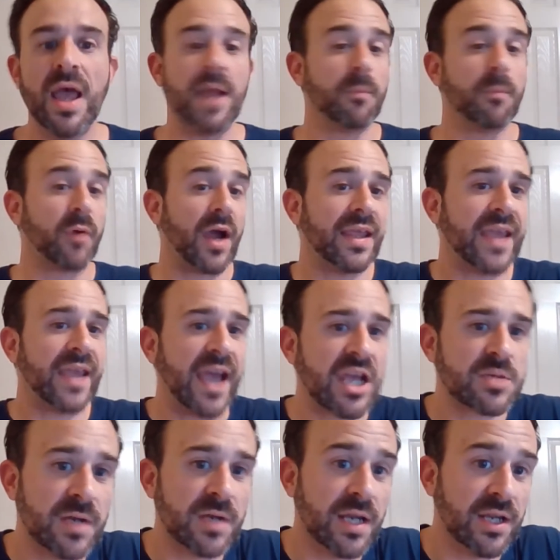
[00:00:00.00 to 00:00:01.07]
And Brian
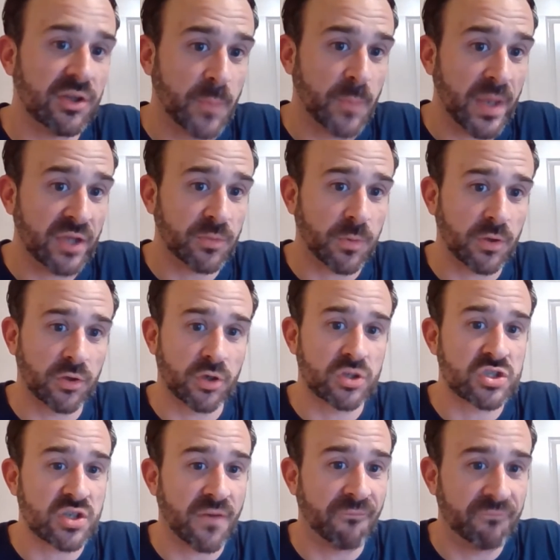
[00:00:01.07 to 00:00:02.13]
Cashman and his baseball nerds
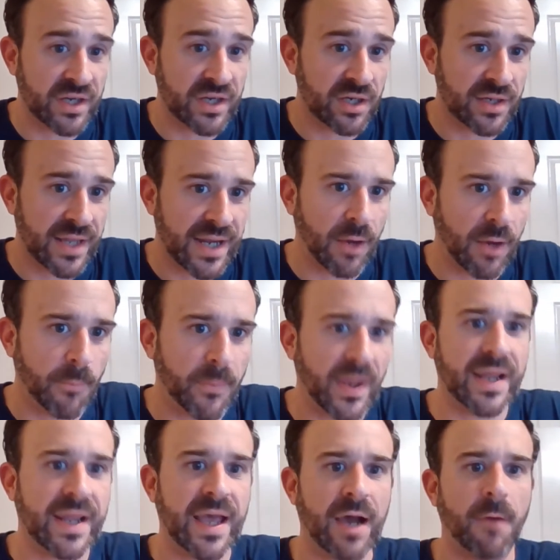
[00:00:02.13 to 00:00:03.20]
should have figured that out by
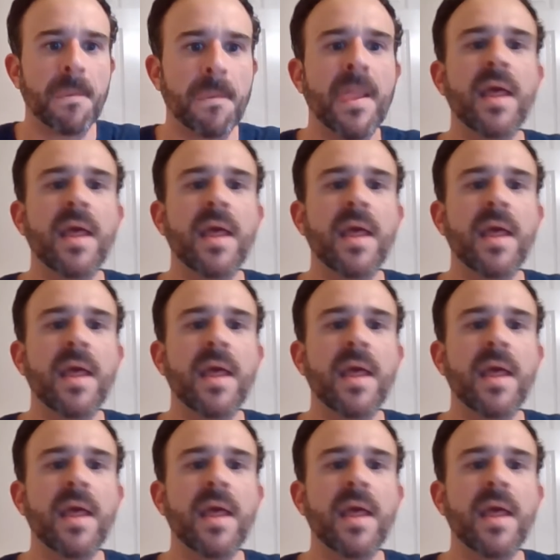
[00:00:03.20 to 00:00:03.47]
now.